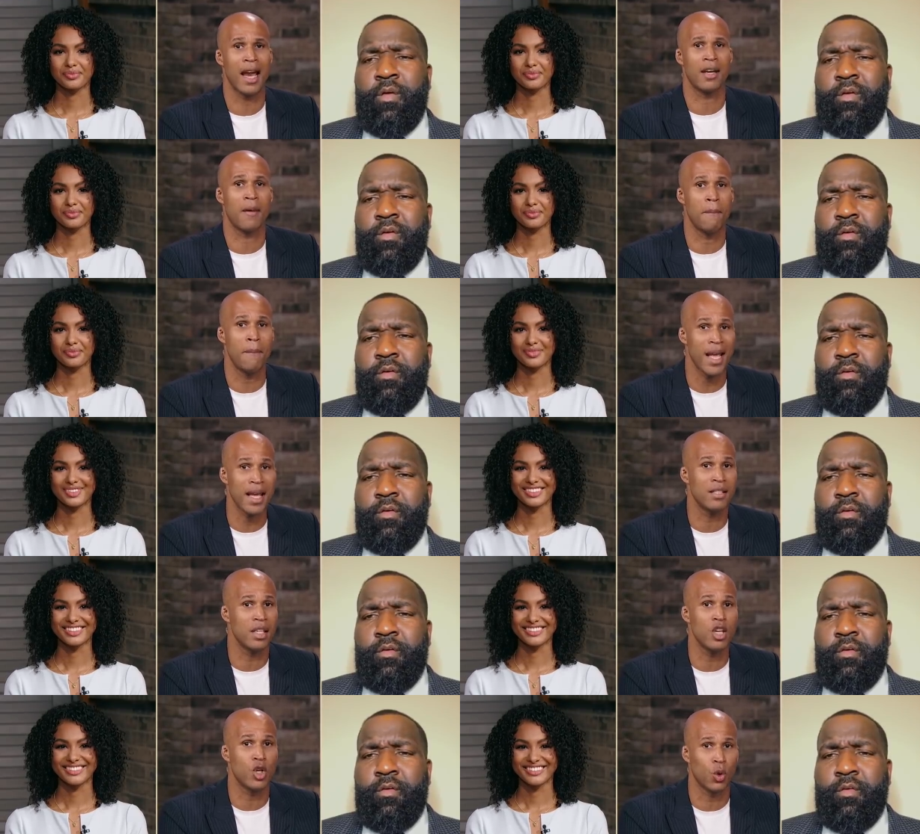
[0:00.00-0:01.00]
Speaker 1: an
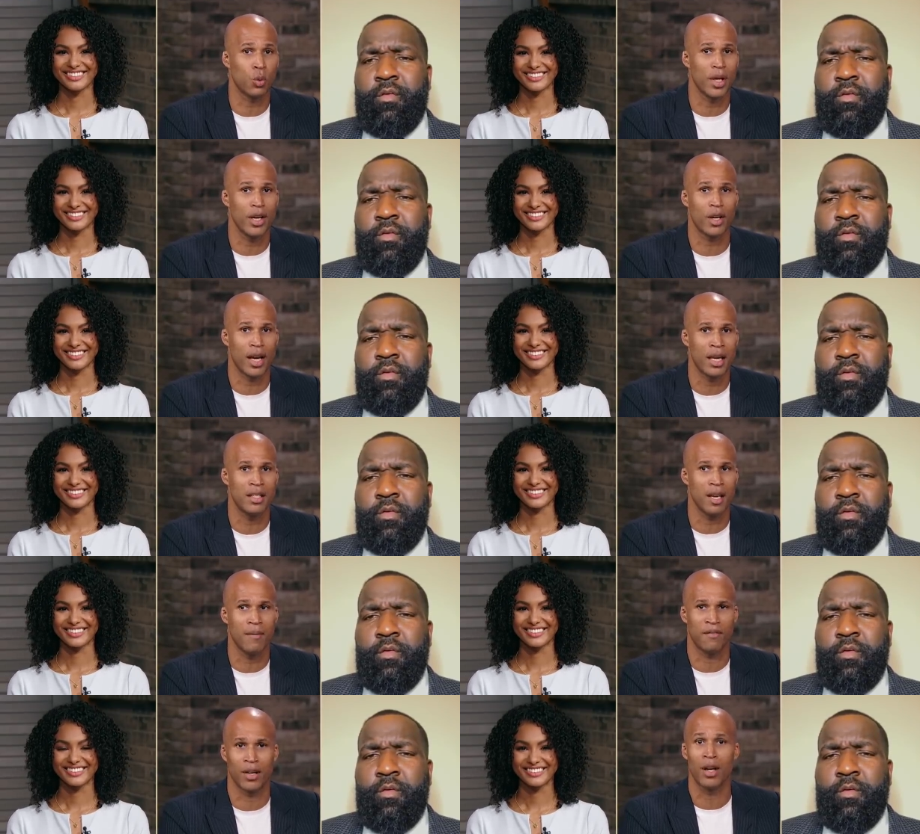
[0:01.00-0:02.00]
amazing career in
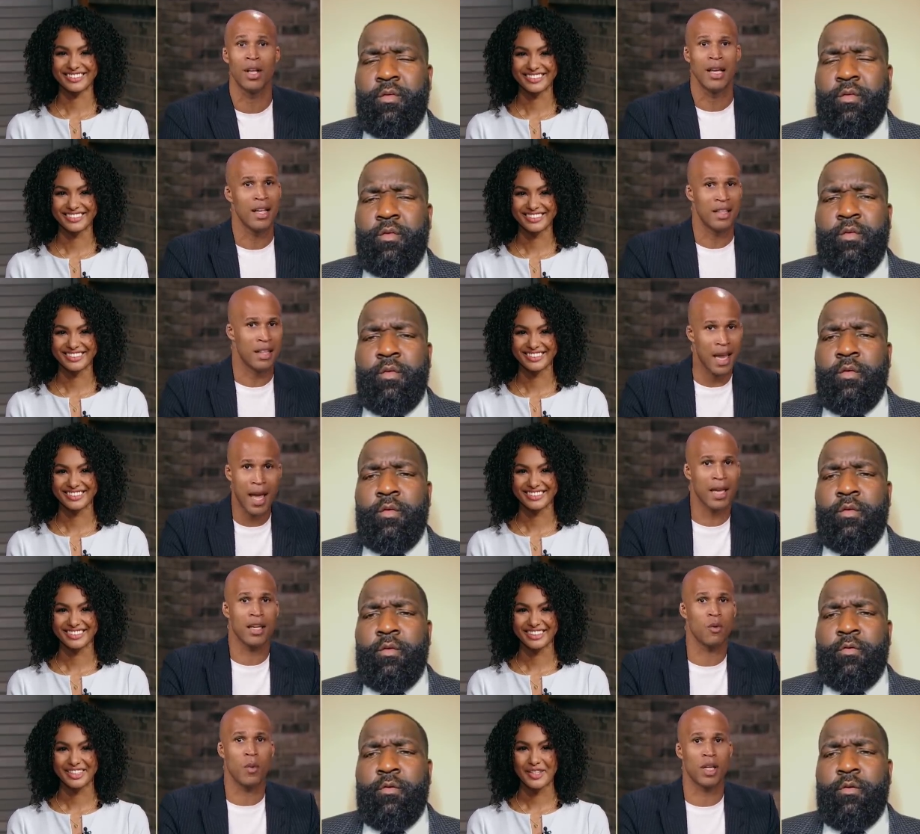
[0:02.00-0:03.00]
Denver. Yeah,
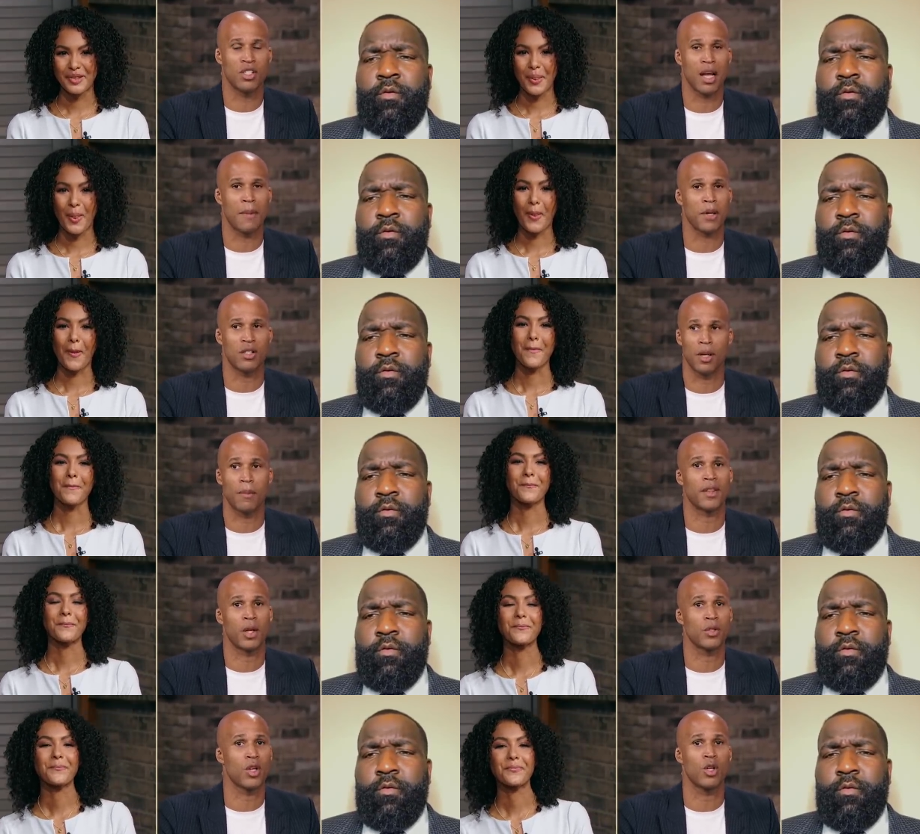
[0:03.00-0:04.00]
he didn't win a championship,
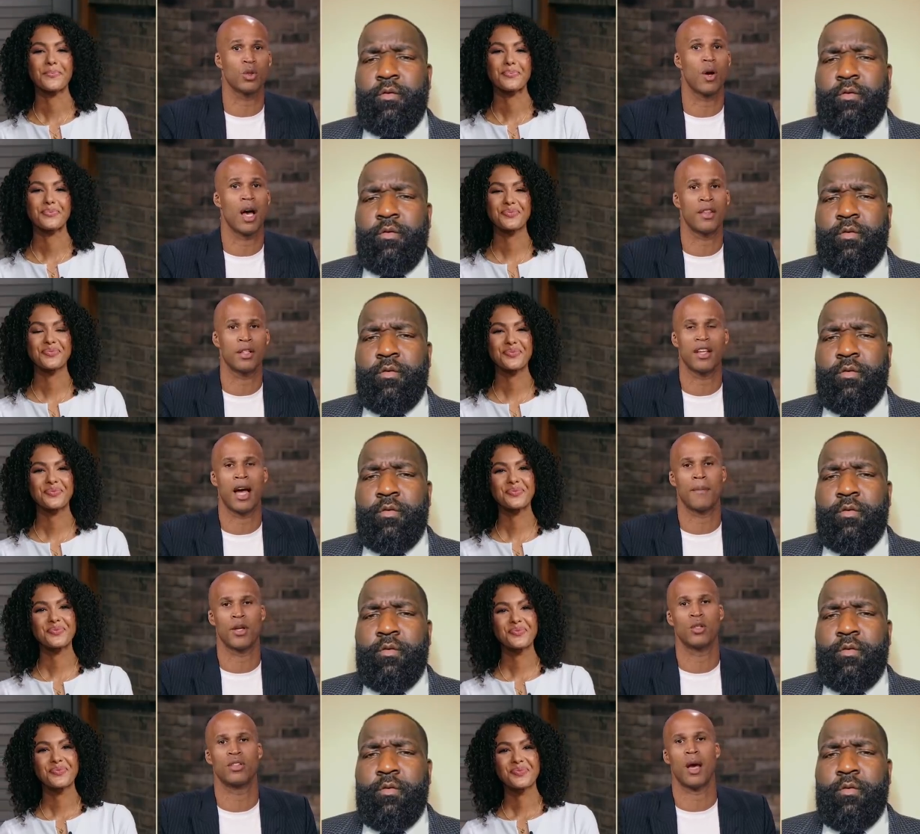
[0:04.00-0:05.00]
but there was also other
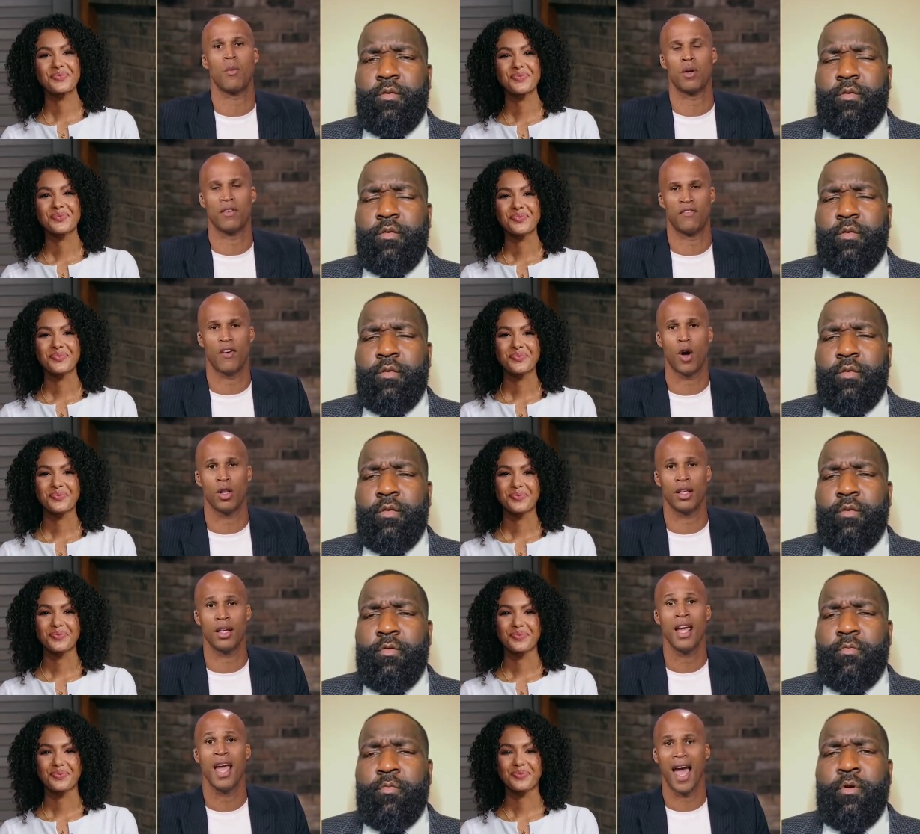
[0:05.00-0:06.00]
dominoes that would have
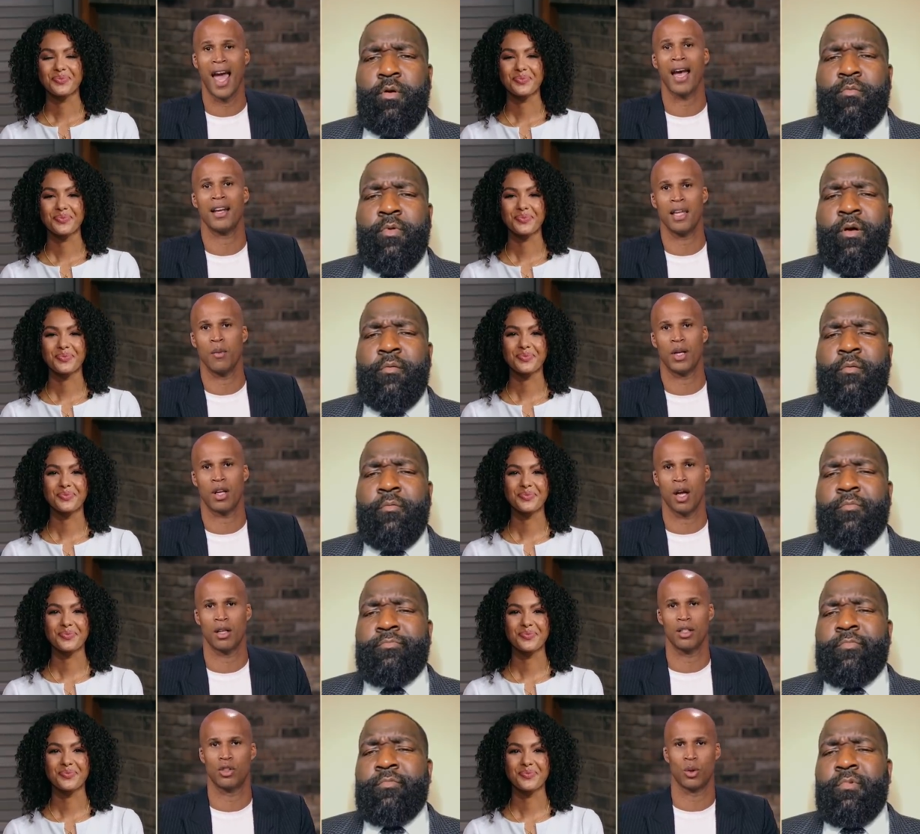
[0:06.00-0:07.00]
fallen
Speaker 2: had he would have
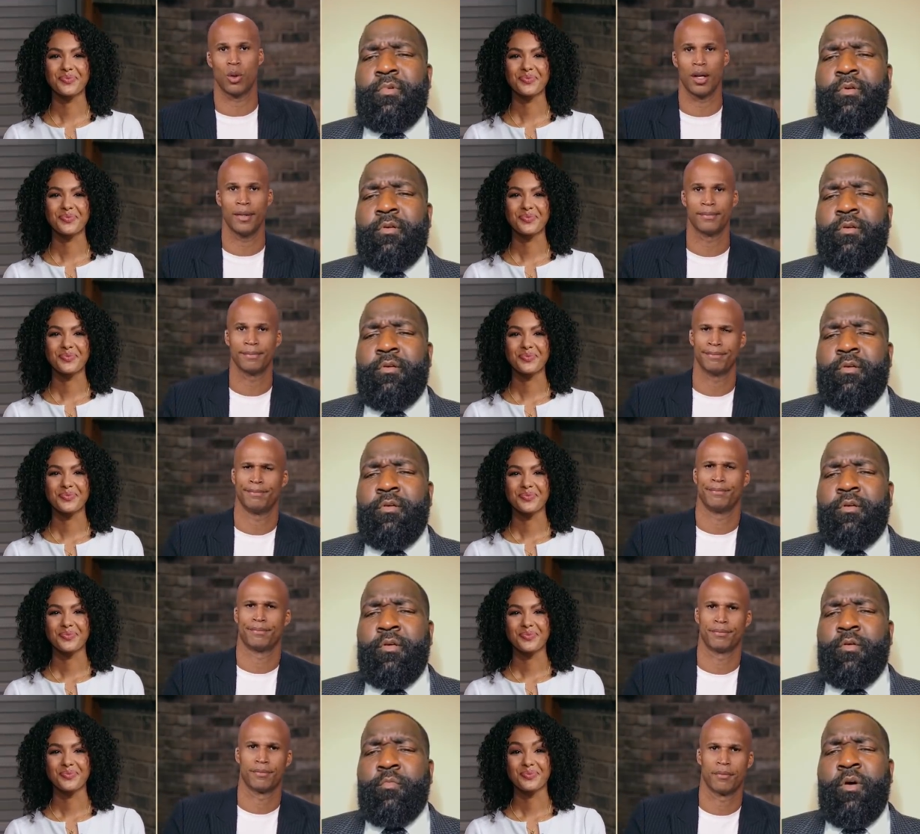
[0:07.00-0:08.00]
gone to Detroit.
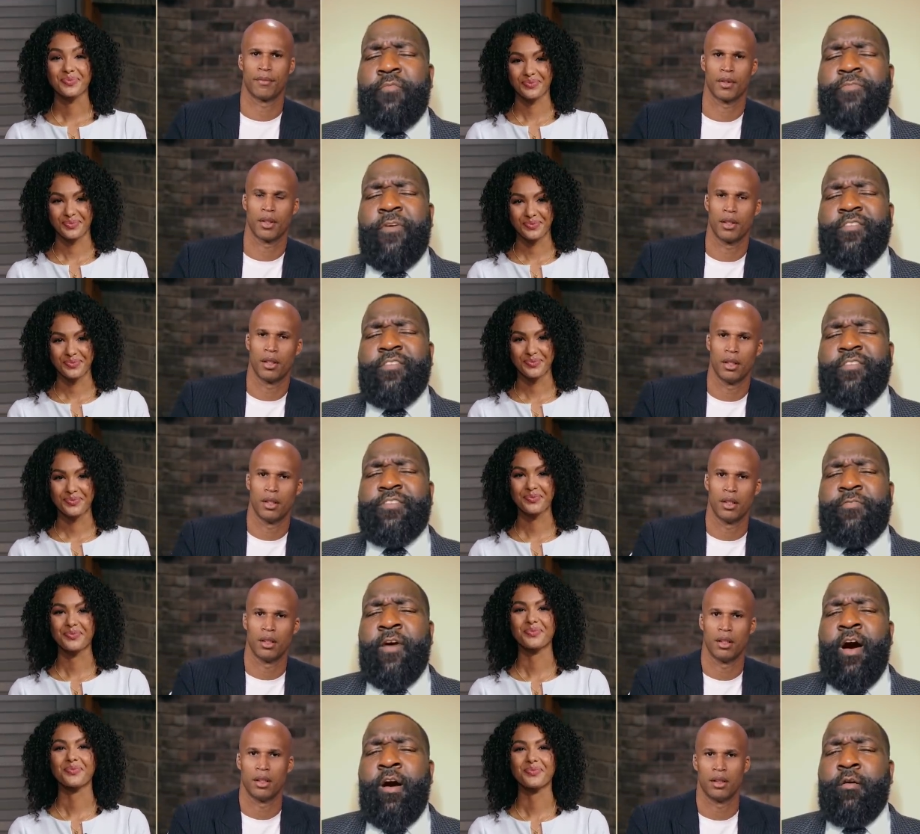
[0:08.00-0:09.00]
Well, first
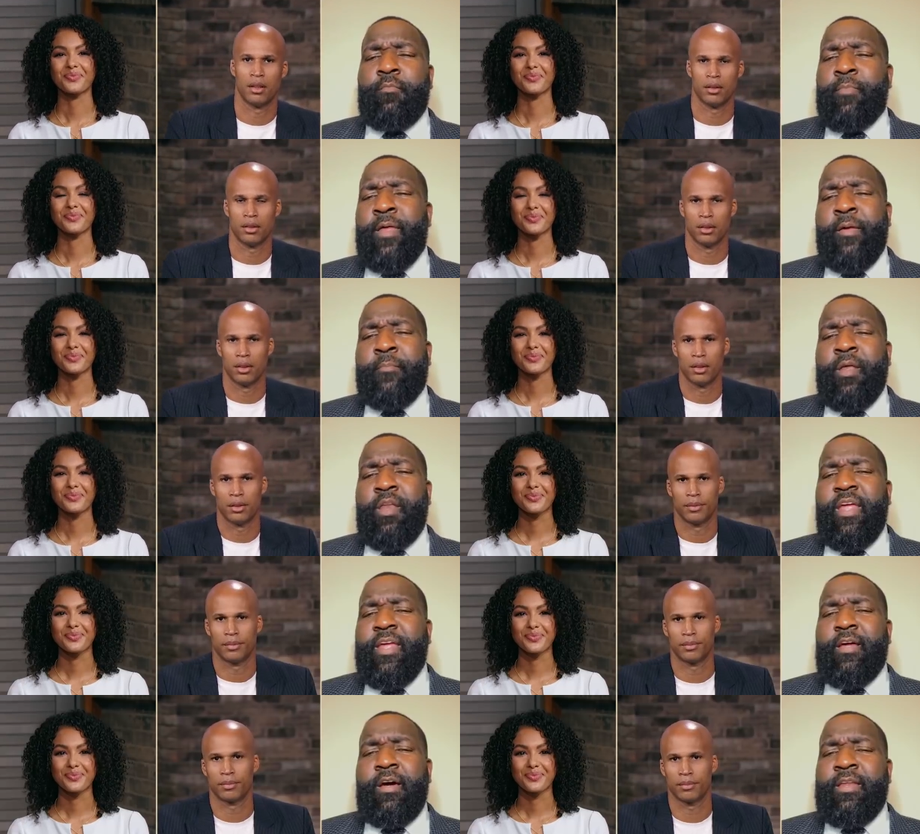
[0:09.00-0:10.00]
of all, me and
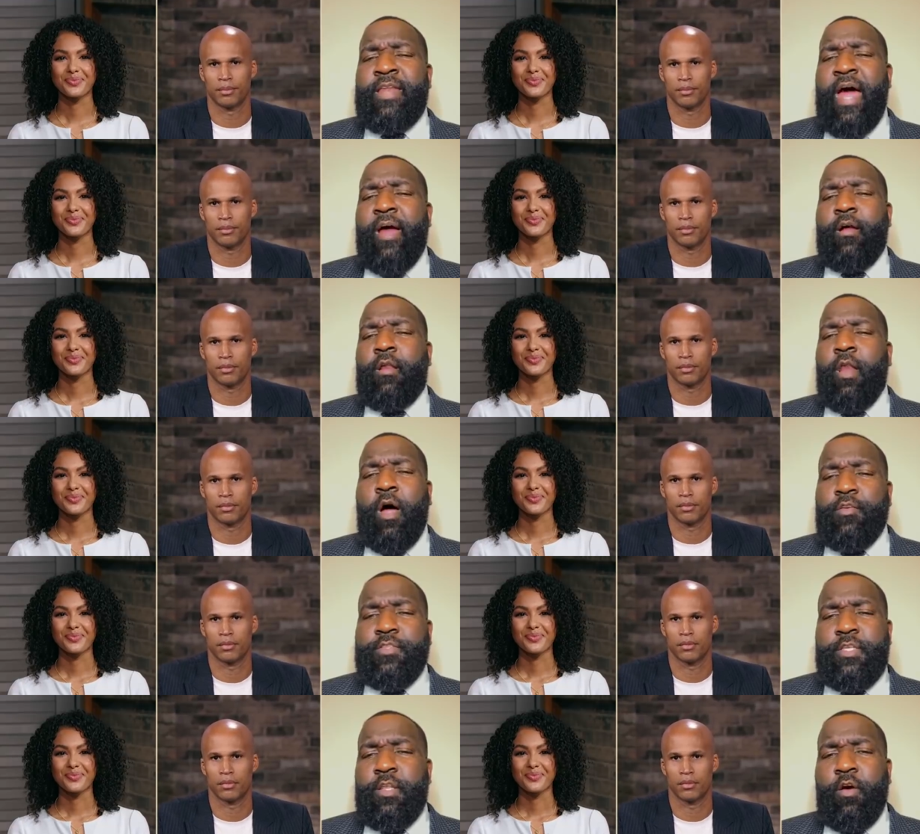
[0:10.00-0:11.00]
Malika are not
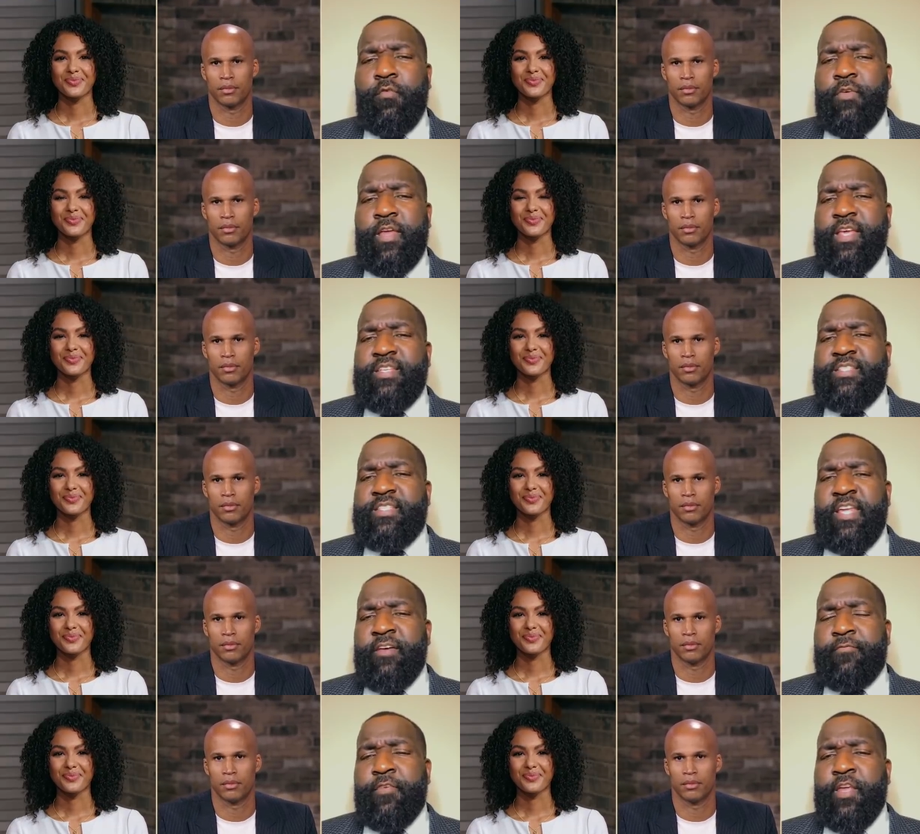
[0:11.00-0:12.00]
glossing over his Denver